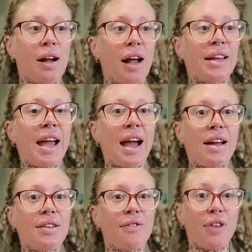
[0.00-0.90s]
I
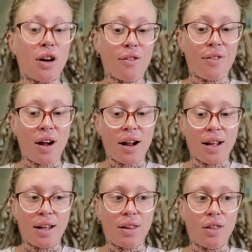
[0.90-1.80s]
can't
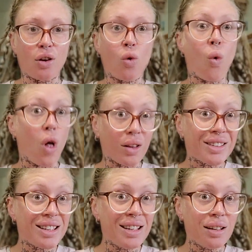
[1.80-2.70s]
verify the
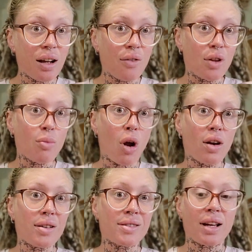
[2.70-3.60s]
quality of their
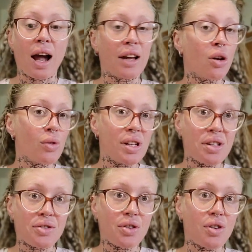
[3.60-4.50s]
products. Like, I know it
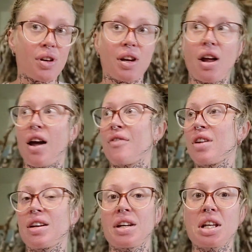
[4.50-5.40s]
tastes good. I haven't
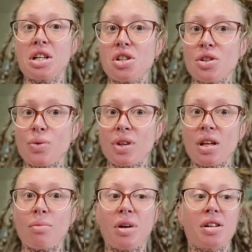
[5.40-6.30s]
had any issues with
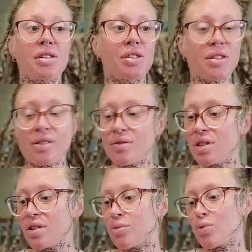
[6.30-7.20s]
it. My digestive
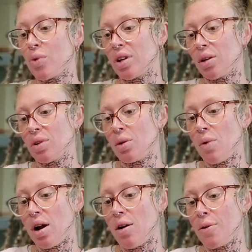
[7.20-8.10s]
system is working really
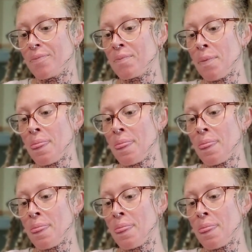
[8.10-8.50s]
well.